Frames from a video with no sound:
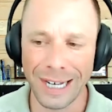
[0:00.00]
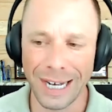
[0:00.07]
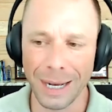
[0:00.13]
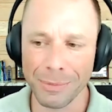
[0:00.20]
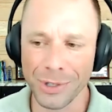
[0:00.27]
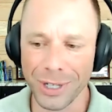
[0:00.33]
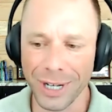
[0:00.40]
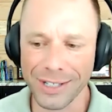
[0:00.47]

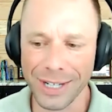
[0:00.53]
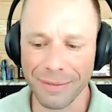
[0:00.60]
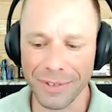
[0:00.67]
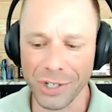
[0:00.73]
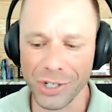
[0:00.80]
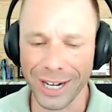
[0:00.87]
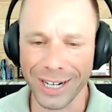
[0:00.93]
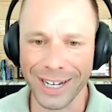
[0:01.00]
So you guys have to
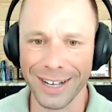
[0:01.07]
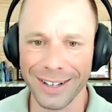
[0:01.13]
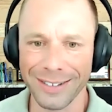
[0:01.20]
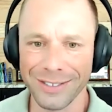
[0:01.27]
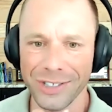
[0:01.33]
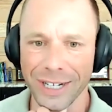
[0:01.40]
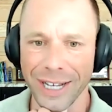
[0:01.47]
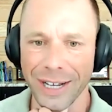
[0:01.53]
check
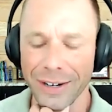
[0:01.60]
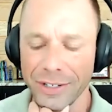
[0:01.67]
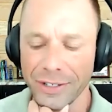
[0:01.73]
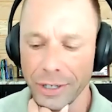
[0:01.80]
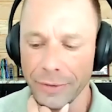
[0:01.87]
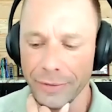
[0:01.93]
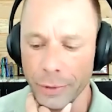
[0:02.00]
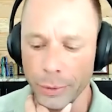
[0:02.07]
out his
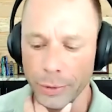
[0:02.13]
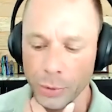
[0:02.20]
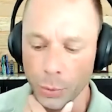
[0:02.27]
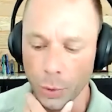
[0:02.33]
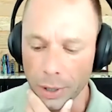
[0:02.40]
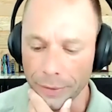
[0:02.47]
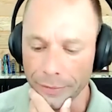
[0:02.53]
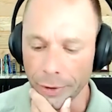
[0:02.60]
interview. It was
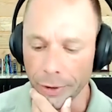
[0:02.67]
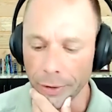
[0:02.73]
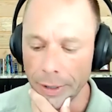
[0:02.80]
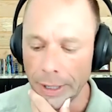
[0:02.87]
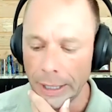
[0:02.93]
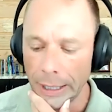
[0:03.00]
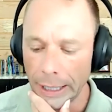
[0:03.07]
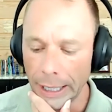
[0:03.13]
wonderful.
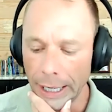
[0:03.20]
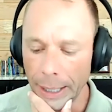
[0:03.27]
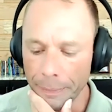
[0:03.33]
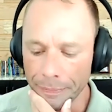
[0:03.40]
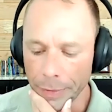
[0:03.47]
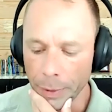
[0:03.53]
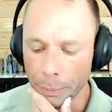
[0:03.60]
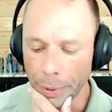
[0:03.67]

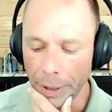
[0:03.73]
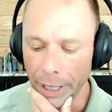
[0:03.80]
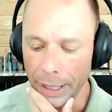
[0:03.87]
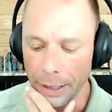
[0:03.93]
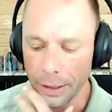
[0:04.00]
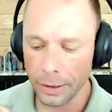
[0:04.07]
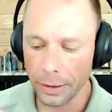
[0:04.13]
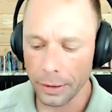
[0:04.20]

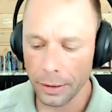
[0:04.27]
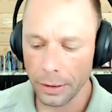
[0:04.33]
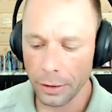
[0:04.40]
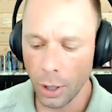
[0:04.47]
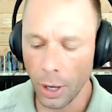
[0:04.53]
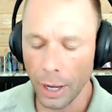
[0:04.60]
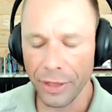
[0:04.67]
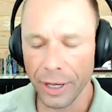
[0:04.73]
But
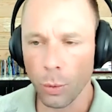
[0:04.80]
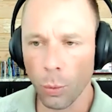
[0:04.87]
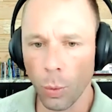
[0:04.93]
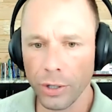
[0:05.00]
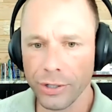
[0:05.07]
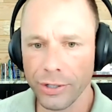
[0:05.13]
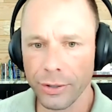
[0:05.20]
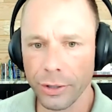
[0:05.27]
no, I think
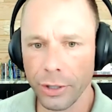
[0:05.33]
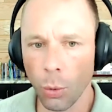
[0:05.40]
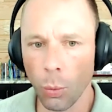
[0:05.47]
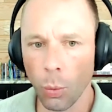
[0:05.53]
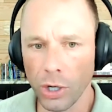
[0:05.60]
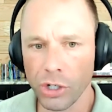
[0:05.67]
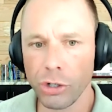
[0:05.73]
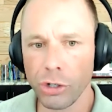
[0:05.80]
once
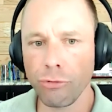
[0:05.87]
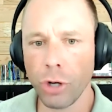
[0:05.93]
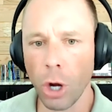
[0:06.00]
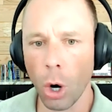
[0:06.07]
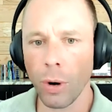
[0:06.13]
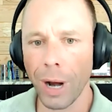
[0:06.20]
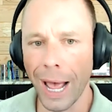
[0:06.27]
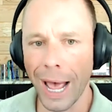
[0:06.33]
you
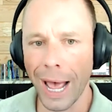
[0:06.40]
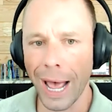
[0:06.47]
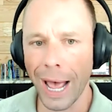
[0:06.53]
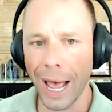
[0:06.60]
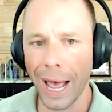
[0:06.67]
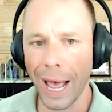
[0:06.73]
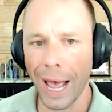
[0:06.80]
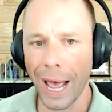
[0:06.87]
don't have
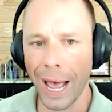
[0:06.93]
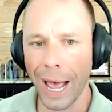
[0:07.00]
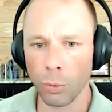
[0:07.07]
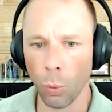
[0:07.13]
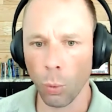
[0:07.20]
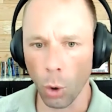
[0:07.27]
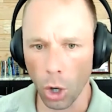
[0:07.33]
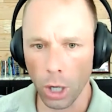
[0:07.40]
to
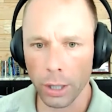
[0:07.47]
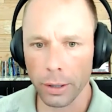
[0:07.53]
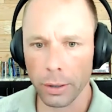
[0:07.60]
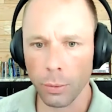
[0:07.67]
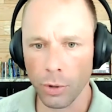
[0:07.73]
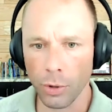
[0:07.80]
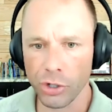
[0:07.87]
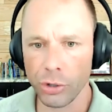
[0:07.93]
work,
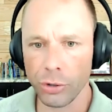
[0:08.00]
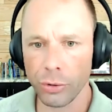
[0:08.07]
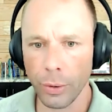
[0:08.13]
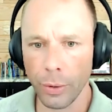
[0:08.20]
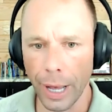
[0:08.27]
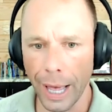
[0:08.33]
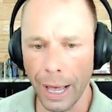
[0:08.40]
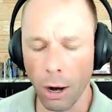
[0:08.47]
once
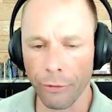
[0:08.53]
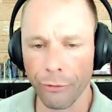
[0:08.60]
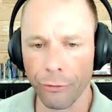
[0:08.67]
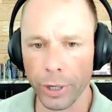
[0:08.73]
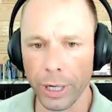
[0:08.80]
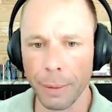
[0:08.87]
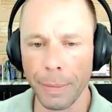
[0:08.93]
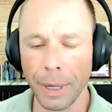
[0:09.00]
you are
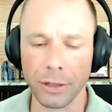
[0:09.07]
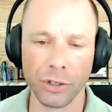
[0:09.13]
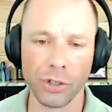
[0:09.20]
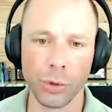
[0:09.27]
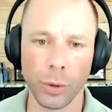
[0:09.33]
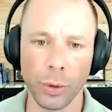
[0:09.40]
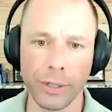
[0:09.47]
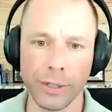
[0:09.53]
free to make the
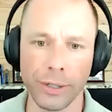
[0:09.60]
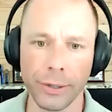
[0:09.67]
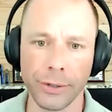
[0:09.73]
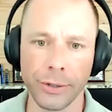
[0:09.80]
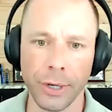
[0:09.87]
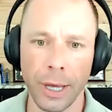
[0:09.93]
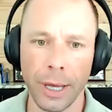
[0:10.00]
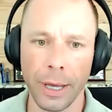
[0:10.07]

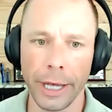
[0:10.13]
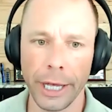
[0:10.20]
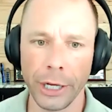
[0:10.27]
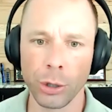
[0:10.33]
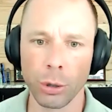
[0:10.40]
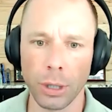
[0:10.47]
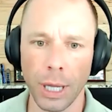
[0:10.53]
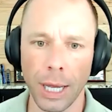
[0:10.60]
choices in
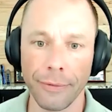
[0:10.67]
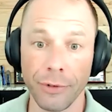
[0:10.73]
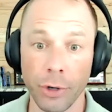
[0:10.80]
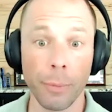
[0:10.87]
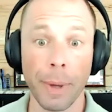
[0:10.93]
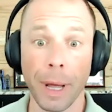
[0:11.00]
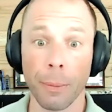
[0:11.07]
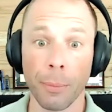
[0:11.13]
your life,
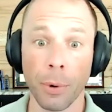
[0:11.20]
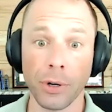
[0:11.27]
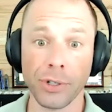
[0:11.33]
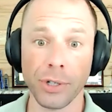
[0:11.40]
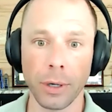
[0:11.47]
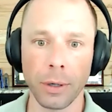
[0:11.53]
you're a better person.